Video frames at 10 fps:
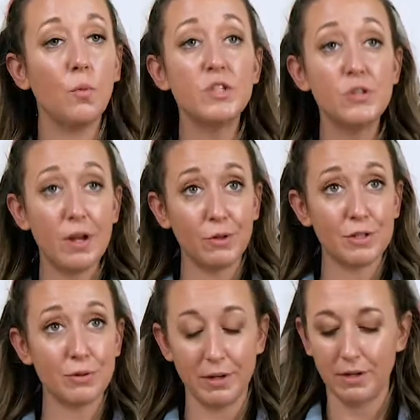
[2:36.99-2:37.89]
Once you have
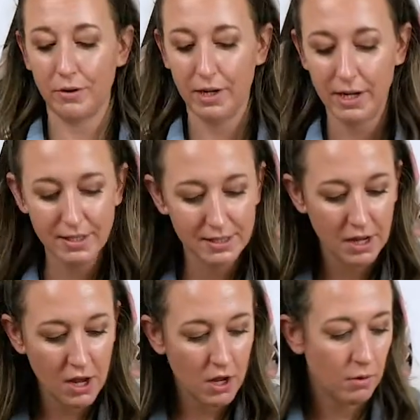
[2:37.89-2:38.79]
those 3 ingredients,
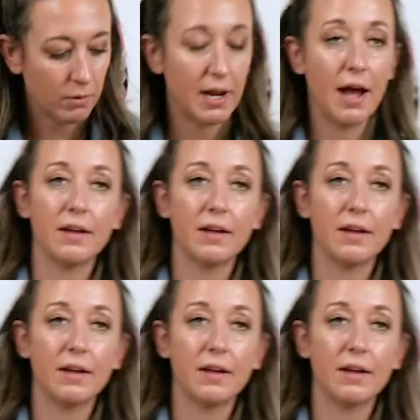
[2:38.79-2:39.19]
we're gonna